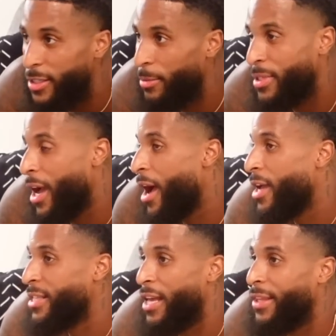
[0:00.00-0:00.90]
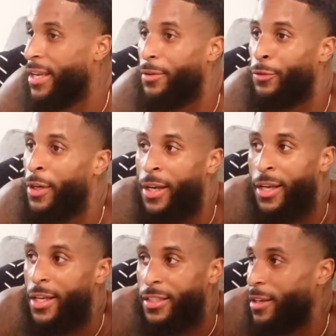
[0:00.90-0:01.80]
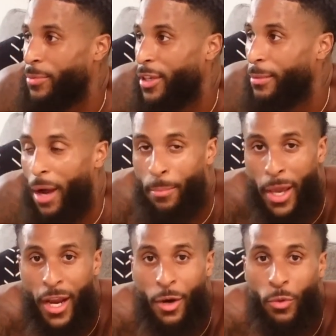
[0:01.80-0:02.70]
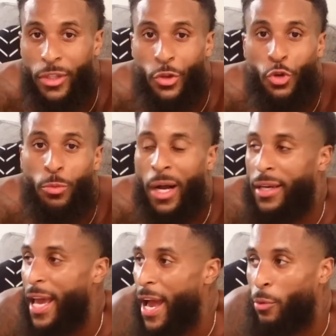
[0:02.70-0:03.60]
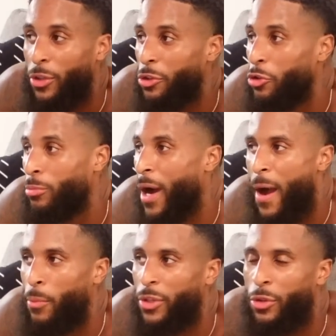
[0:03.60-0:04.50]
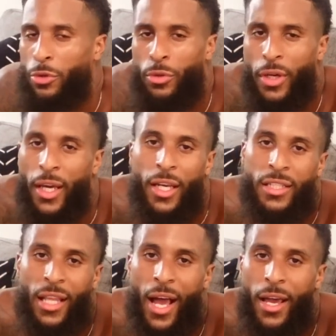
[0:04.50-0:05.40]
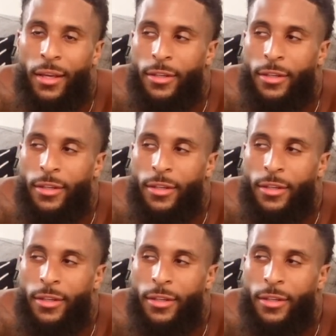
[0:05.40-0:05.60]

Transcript: Sometimes I think of something my parent went through, my dad went through, mom went through, and it's like,